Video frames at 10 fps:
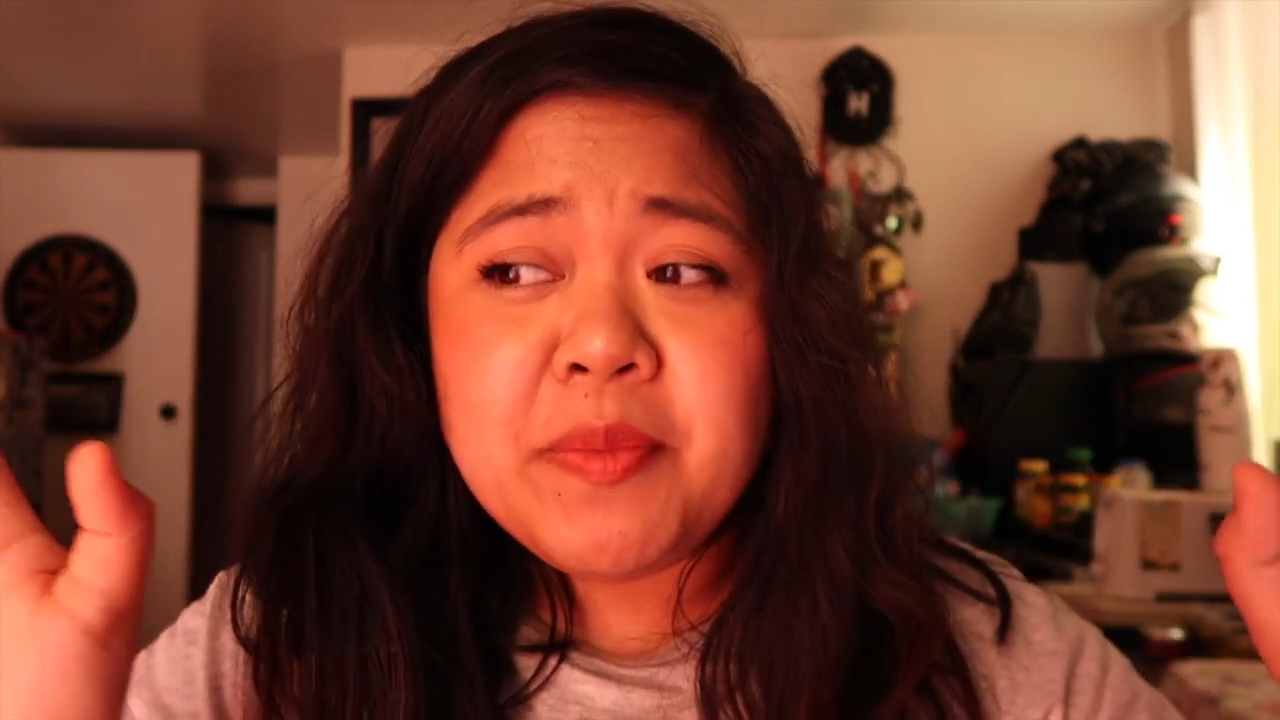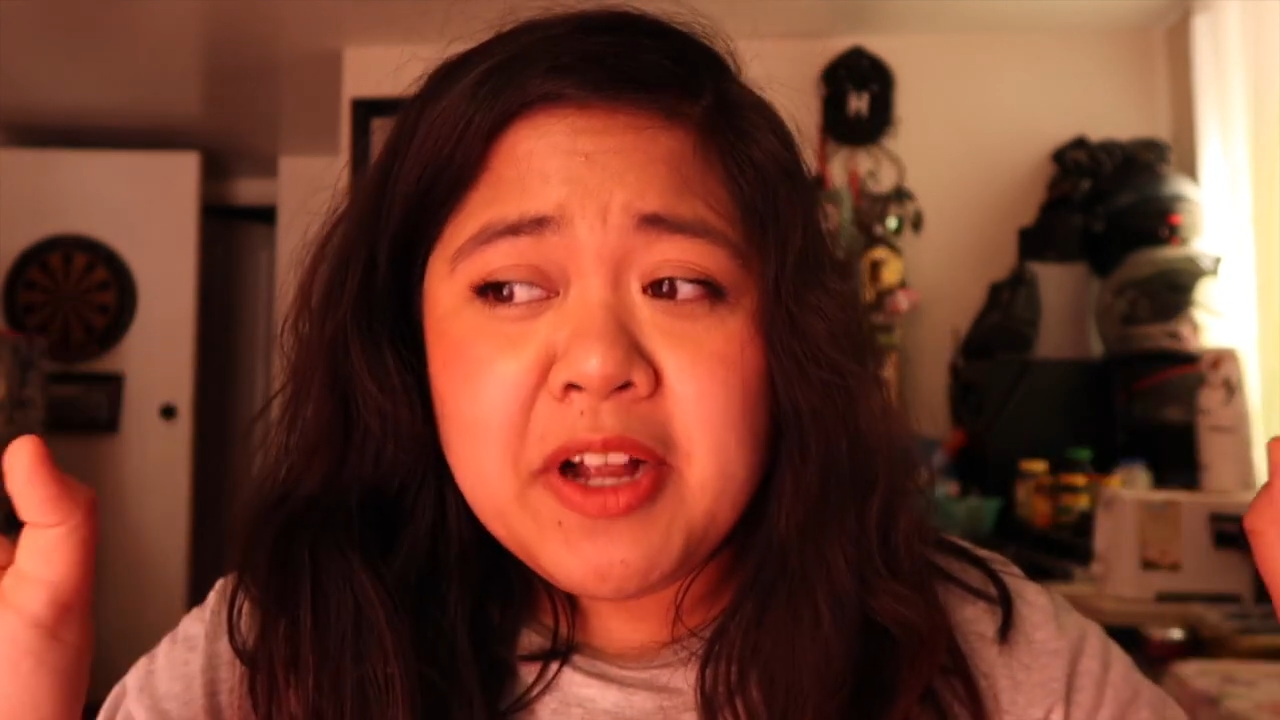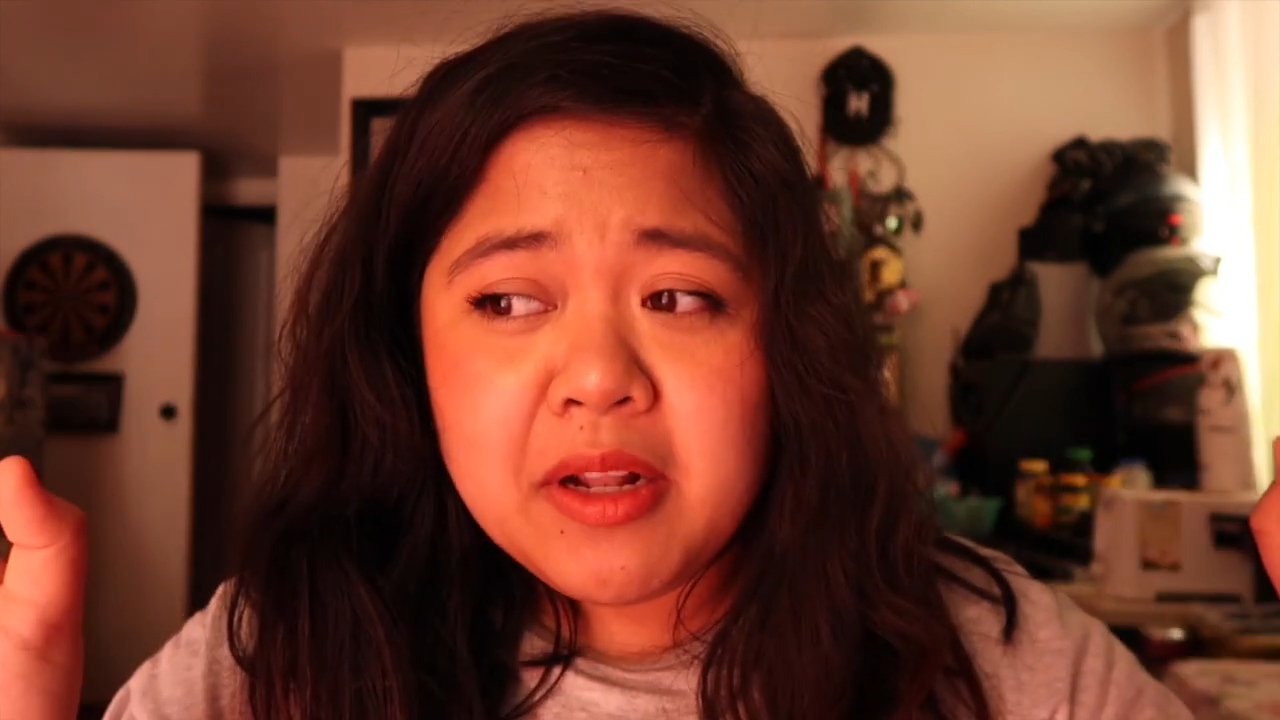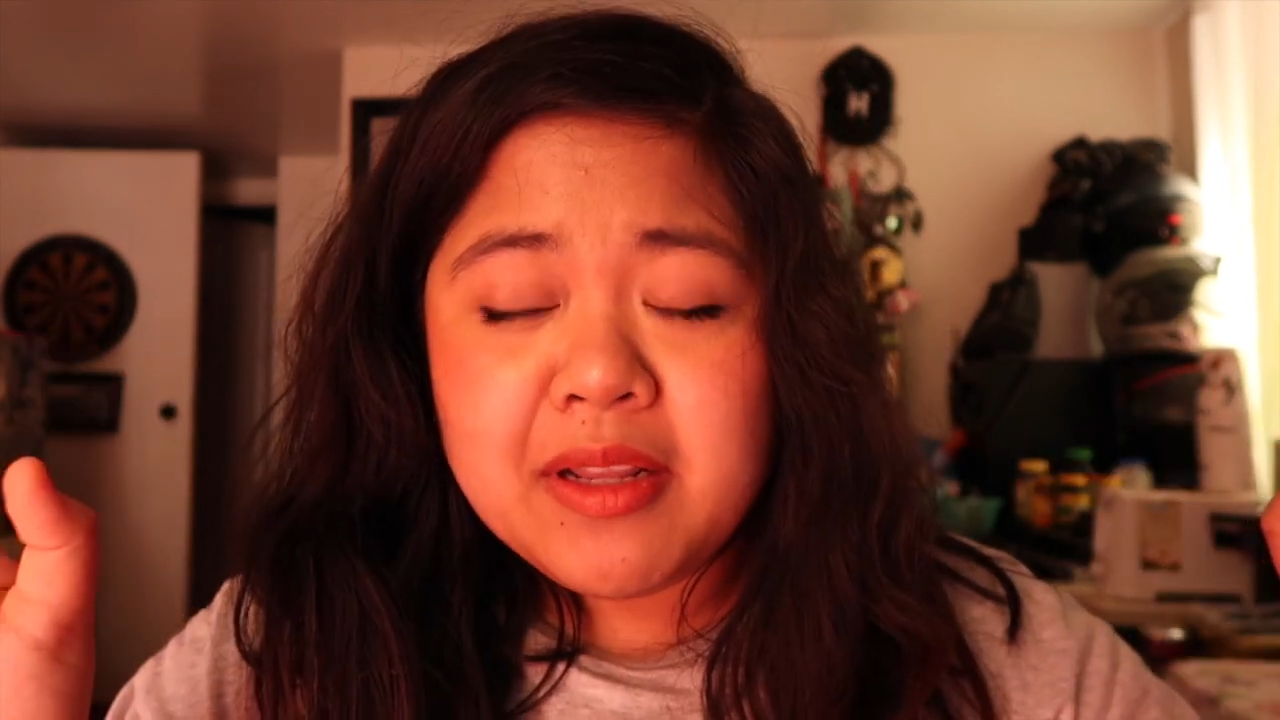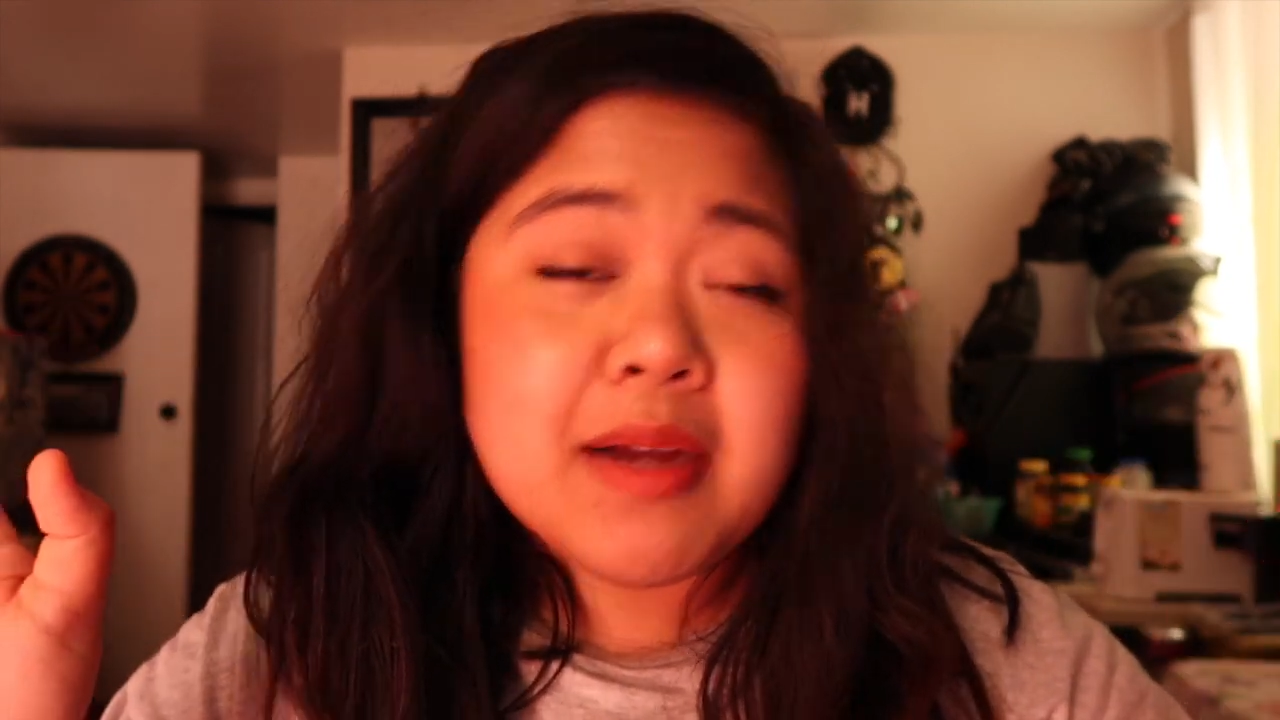well,